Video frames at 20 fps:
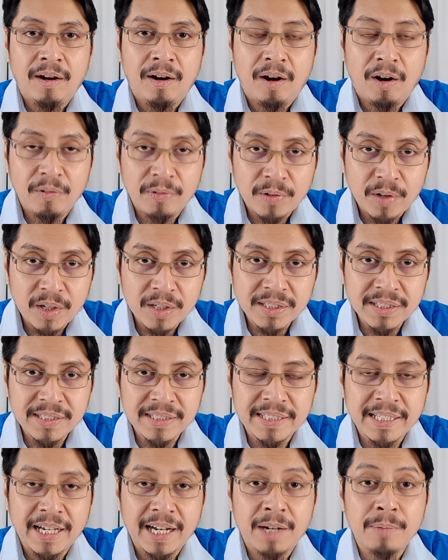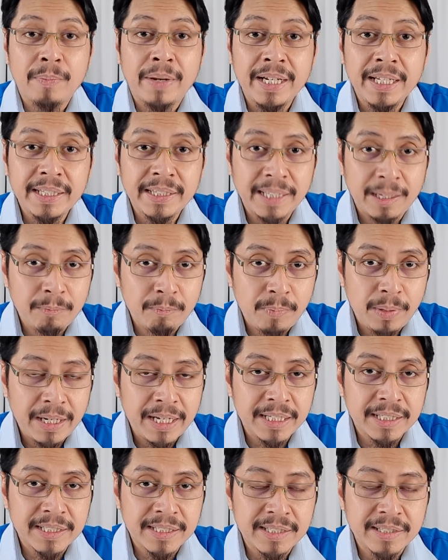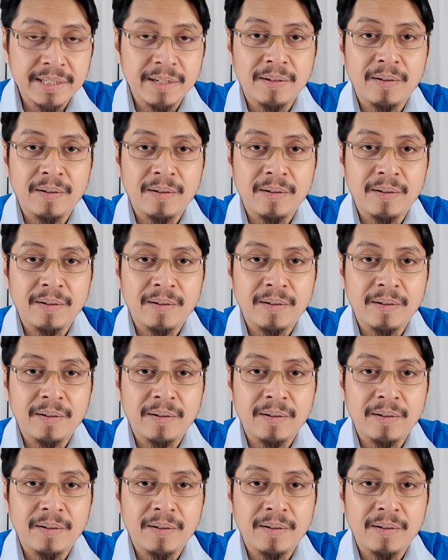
Of course, there are many templates